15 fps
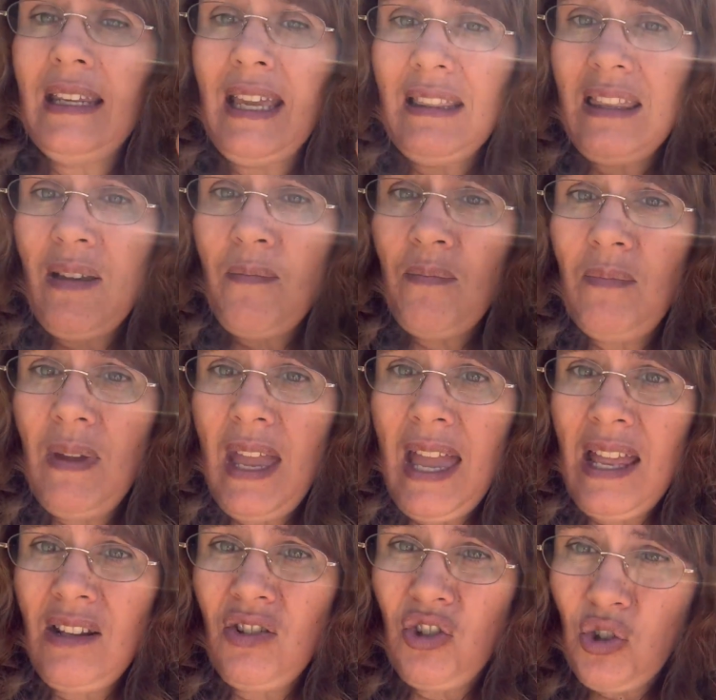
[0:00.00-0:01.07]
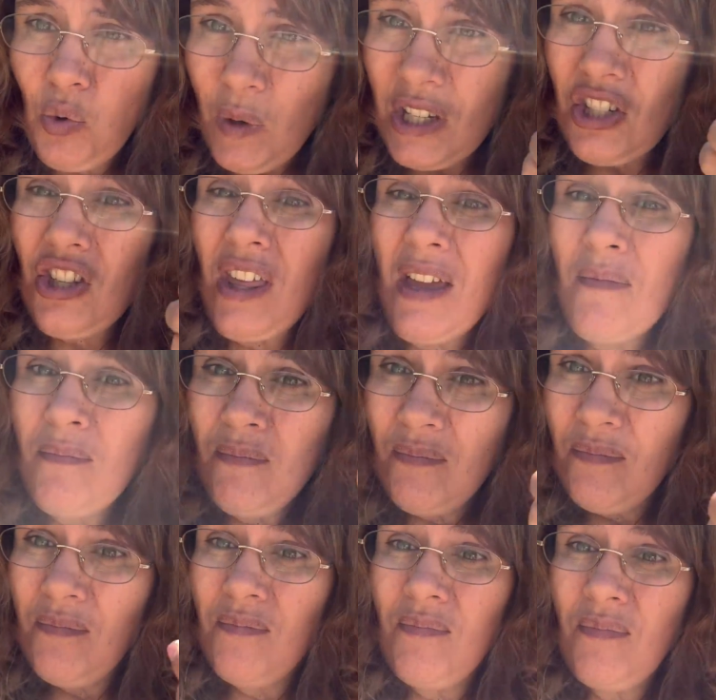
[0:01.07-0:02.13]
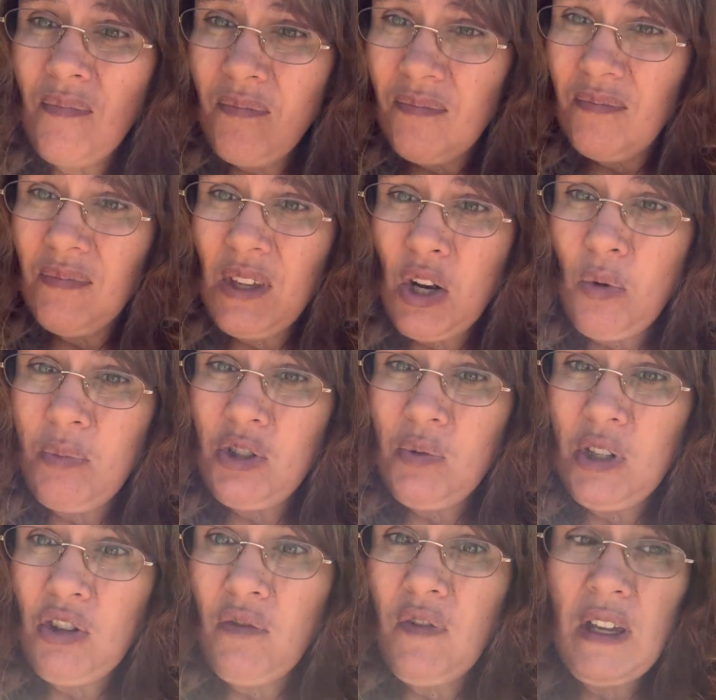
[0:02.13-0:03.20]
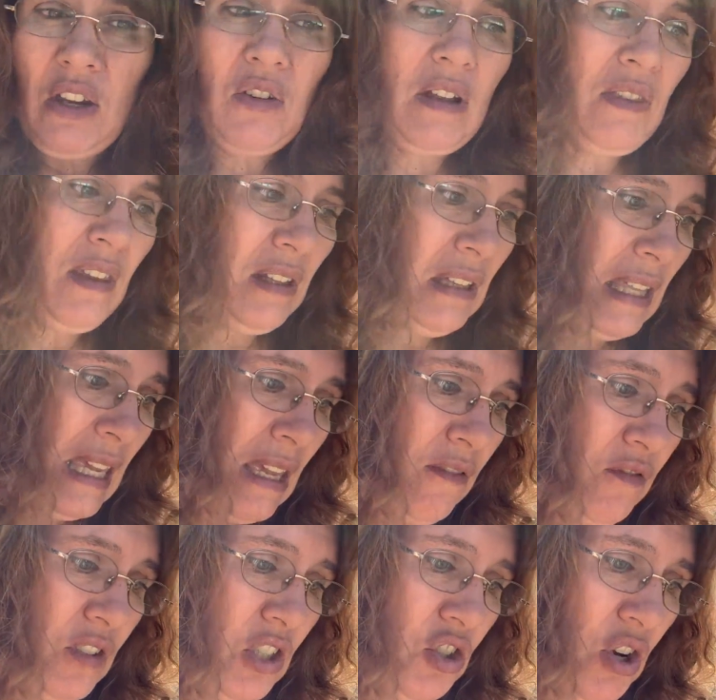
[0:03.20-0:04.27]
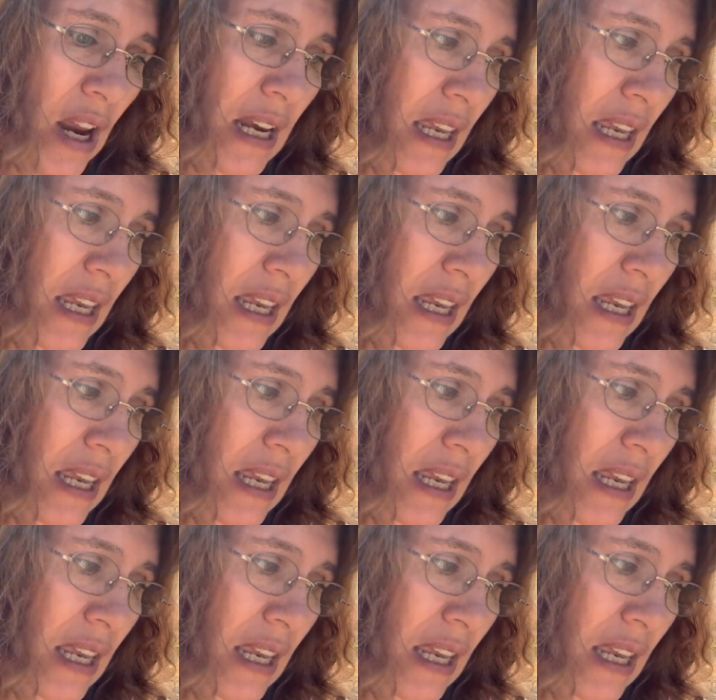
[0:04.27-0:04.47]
get them and squish them, you know, between your finger and the leaf to try to